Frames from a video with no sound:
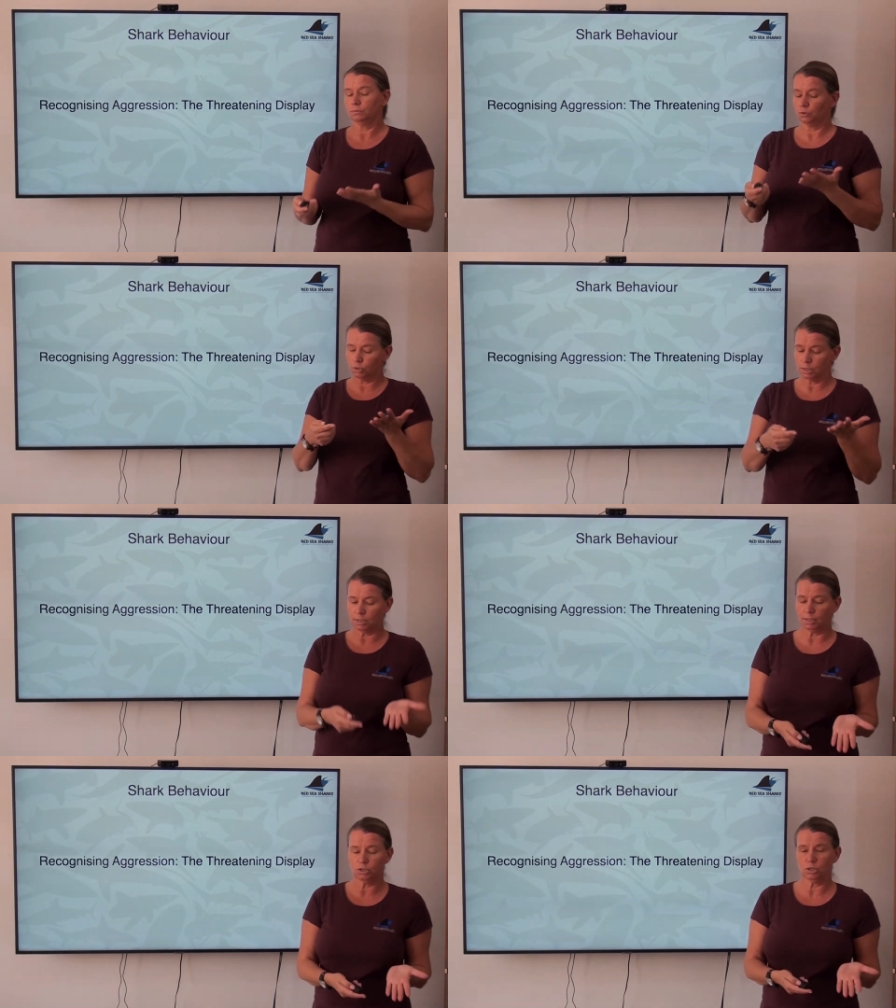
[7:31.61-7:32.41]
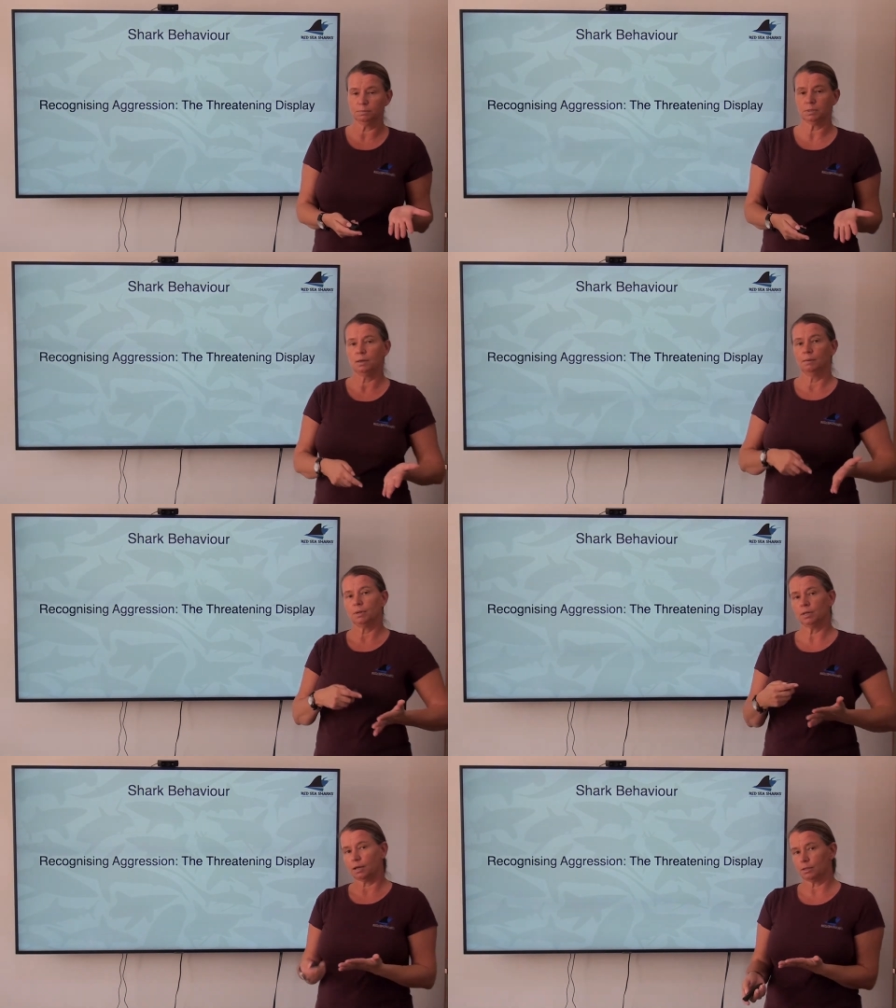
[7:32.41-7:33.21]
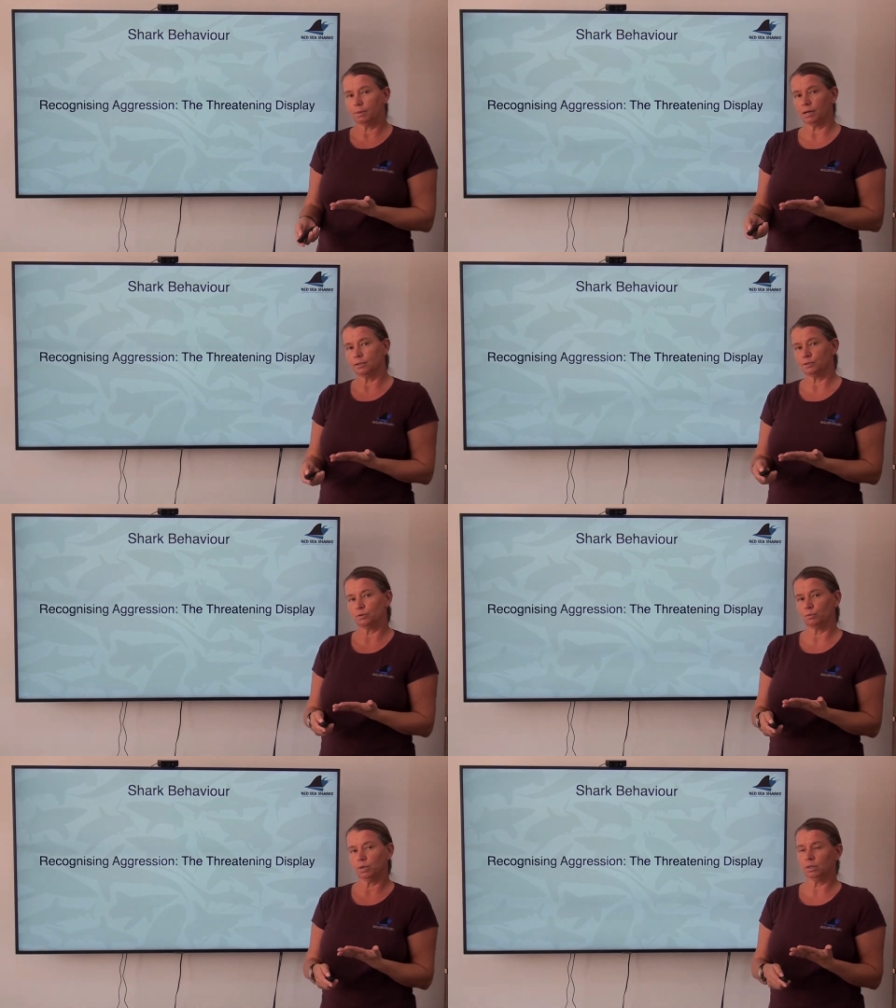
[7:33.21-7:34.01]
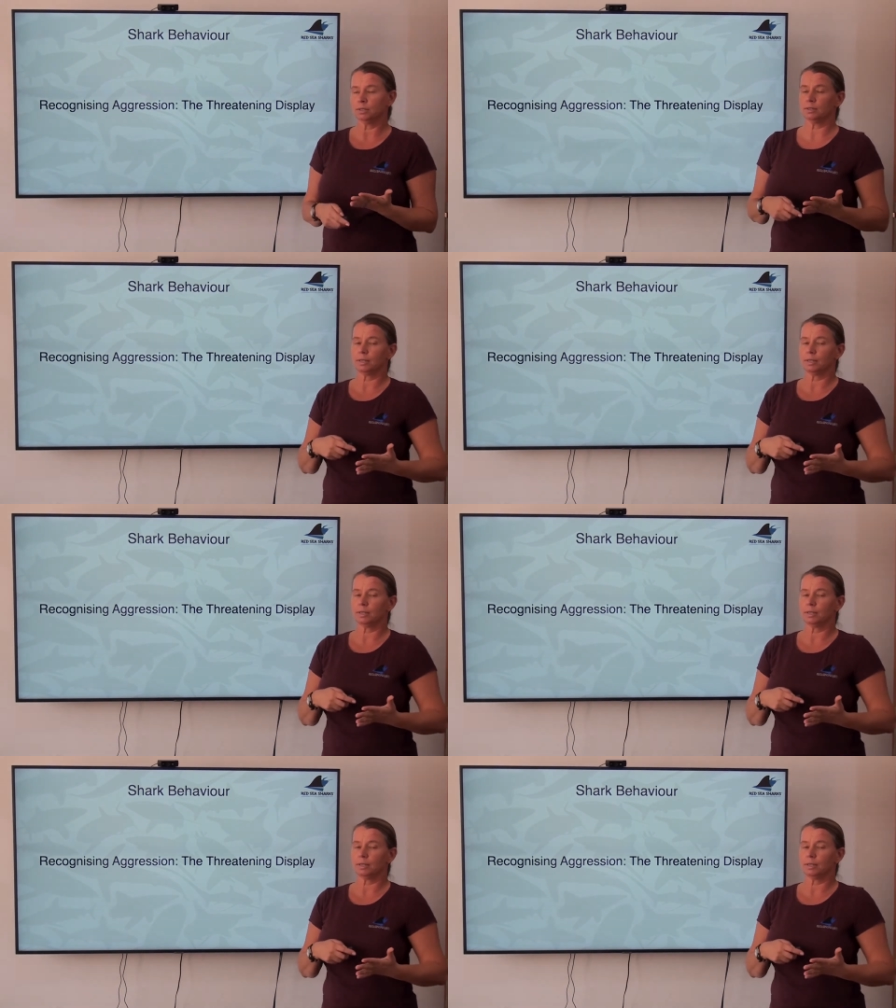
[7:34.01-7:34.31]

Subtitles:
Not here in Egypt, but in other parts of the world.